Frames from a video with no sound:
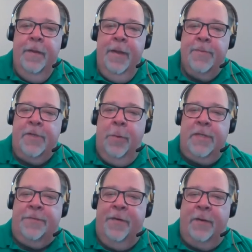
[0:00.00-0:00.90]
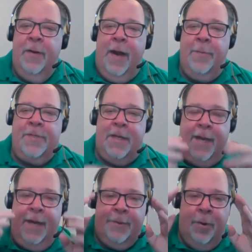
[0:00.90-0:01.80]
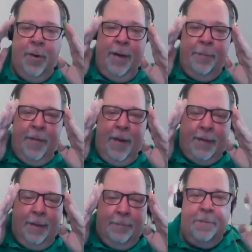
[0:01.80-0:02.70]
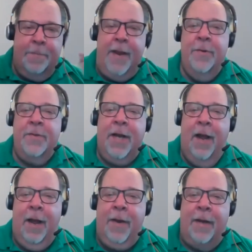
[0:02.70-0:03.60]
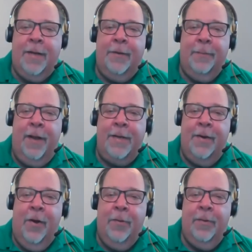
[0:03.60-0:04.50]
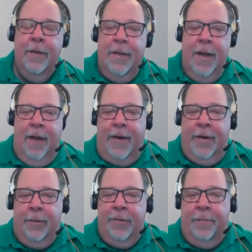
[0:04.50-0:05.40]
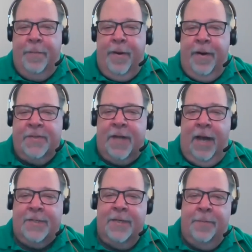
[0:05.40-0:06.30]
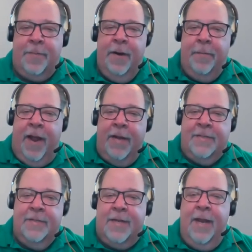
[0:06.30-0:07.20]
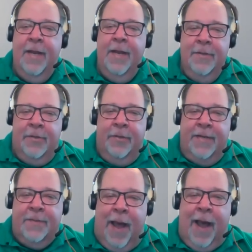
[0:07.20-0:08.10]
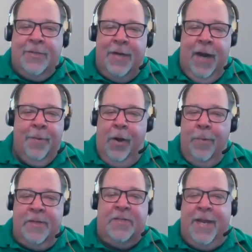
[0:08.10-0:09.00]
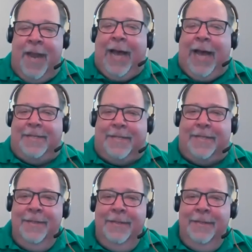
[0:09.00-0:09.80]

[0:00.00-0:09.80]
It was always fun when I was a kid growing up, and they'd come to me I'm not colorblind at all, and they'd hold up a pair of socks and a pair of pants and say, "Do these match?" And I would always say, "Yes,